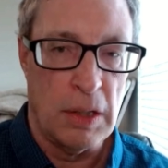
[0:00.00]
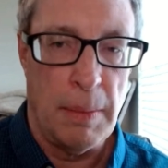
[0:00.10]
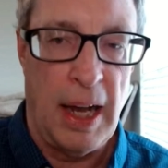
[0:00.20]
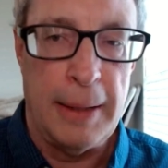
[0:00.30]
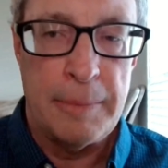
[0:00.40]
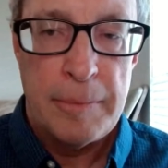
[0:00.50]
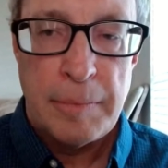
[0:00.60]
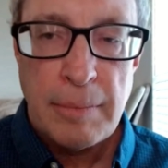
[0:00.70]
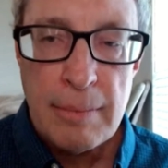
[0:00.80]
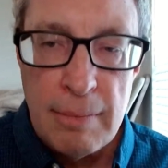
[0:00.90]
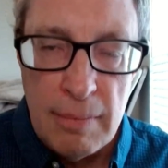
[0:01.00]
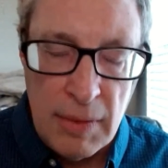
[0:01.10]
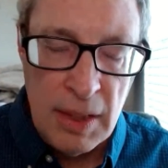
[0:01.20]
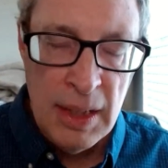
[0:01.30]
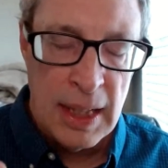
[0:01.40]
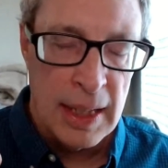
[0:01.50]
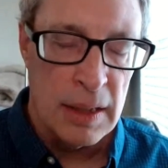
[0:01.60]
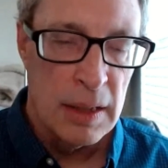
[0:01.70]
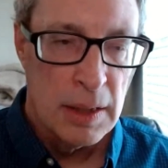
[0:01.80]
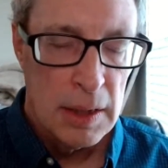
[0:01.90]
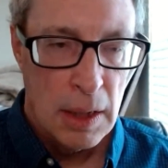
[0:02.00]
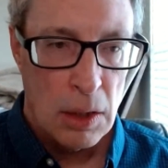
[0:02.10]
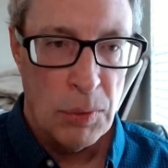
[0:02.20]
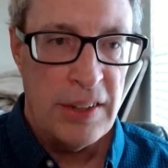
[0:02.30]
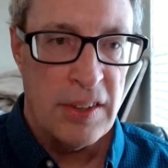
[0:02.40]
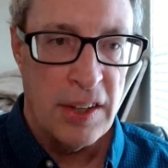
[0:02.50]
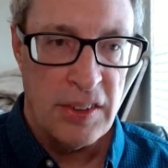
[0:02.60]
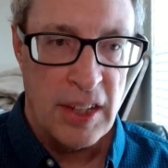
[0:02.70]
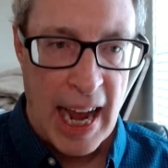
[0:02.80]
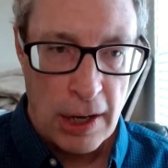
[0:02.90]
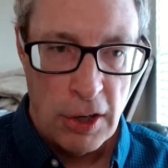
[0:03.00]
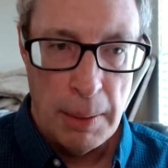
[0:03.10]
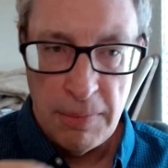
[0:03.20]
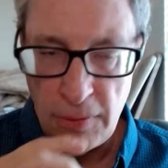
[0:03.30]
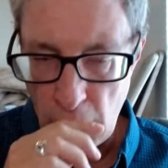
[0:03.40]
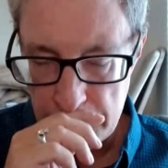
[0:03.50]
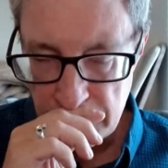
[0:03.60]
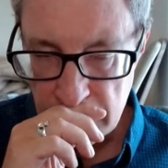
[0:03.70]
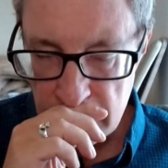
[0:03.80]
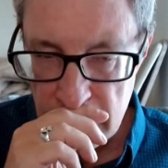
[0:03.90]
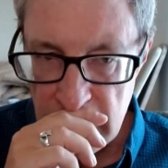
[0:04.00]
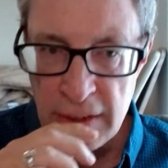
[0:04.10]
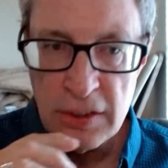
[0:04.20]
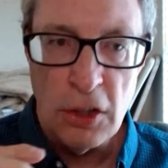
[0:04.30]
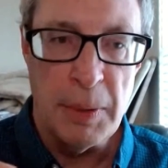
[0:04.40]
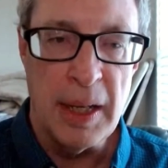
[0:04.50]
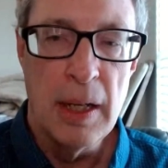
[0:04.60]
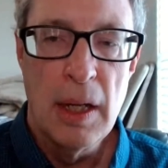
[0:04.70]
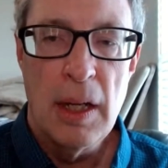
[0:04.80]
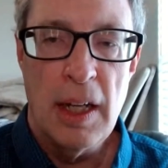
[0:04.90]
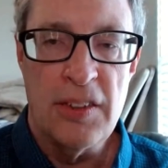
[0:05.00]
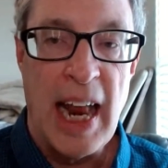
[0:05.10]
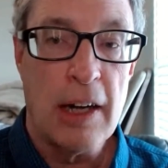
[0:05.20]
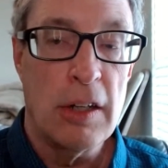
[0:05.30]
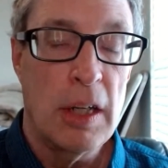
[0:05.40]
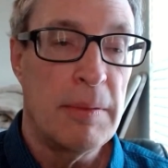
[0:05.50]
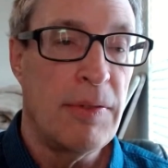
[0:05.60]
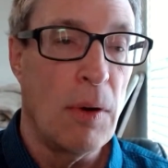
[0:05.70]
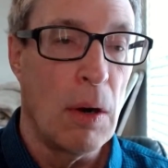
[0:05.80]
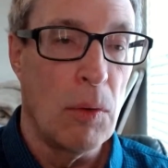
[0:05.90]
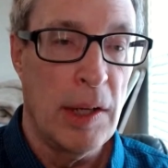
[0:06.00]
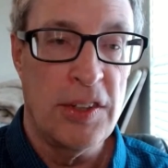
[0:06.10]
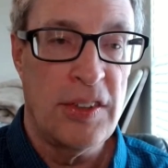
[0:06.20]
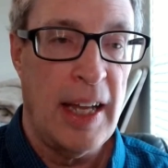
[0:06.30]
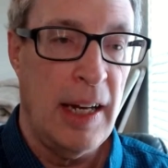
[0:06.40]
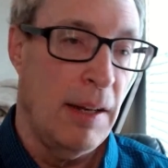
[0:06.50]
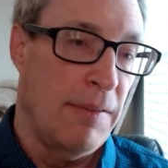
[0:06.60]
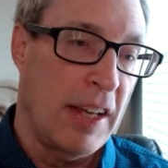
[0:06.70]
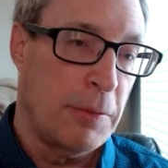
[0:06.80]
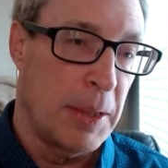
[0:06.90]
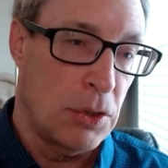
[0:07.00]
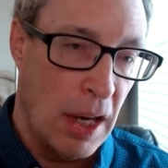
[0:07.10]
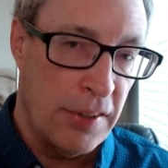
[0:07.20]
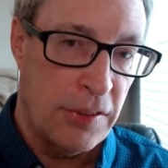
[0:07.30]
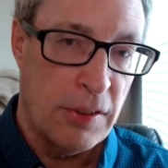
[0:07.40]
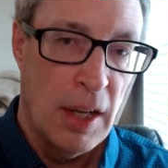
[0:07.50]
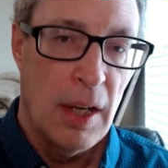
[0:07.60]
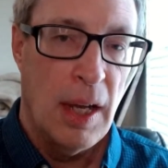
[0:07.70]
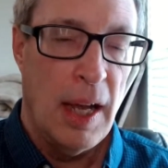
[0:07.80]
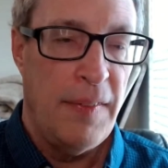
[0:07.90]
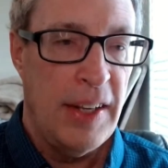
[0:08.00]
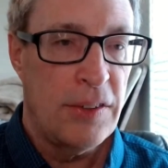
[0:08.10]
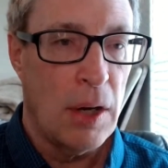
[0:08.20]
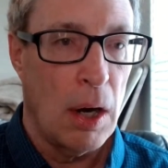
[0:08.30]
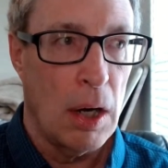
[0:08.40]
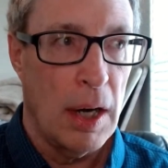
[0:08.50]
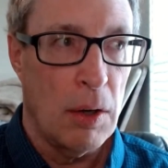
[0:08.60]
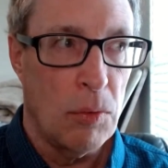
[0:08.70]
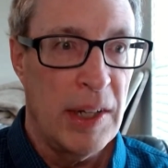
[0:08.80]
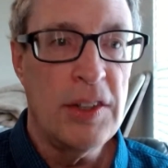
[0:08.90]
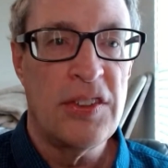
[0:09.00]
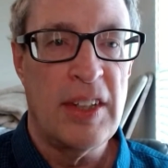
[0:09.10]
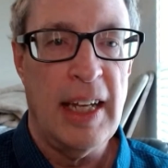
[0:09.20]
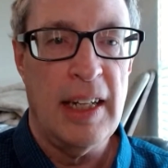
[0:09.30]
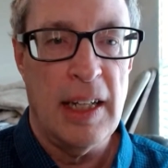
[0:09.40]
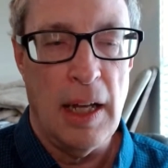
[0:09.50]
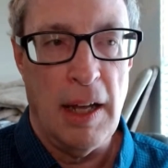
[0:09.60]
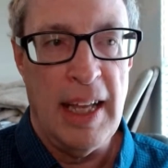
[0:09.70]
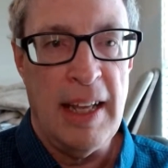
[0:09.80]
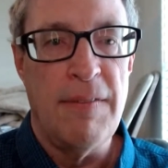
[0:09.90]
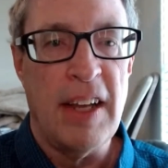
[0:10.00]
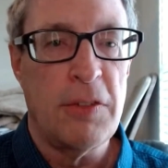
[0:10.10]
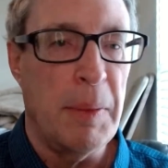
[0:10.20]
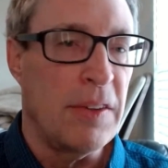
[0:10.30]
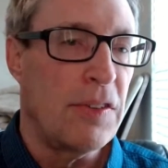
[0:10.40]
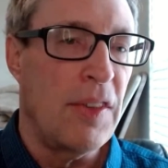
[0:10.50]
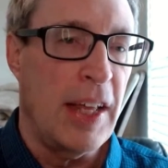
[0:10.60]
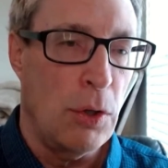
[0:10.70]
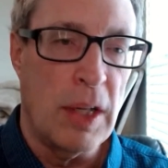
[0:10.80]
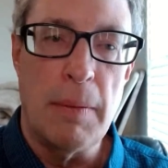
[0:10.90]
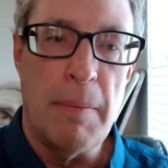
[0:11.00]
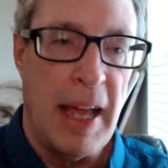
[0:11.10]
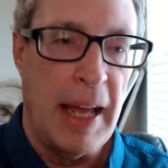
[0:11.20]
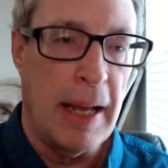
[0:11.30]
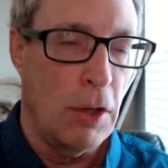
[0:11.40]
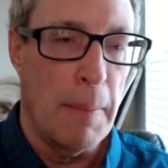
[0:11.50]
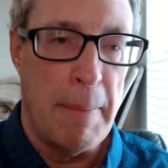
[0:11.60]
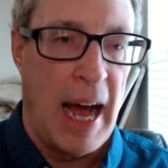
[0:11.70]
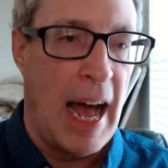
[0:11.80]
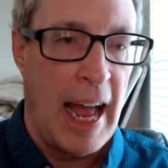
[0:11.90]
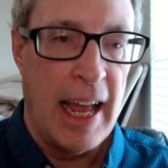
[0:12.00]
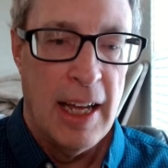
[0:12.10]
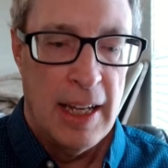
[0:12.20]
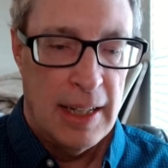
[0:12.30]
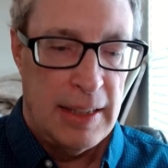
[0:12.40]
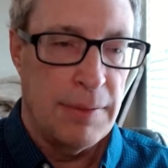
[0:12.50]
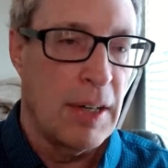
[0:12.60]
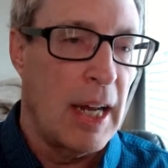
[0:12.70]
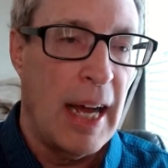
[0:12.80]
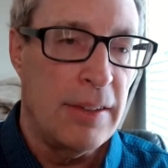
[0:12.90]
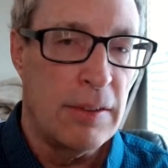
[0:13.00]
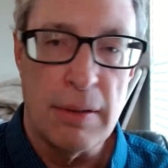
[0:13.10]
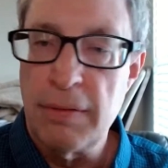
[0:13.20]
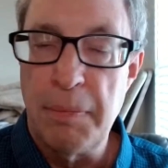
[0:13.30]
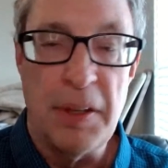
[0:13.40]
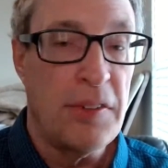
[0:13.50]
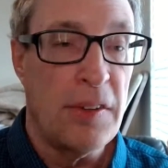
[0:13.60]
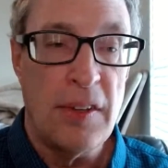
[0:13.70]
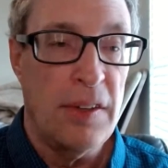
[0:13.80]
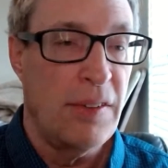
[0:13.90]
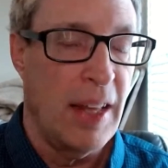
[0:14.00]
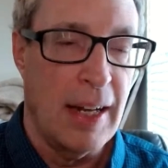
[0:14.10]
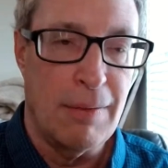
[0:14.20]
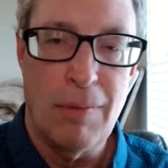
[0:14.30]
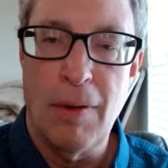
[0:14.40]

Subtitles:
to mind. And REITs is an acronym for, excuse me, is an acronym for real estate investment trusts. And these are real estate investments that you can make. You can buy different kinds of businesses that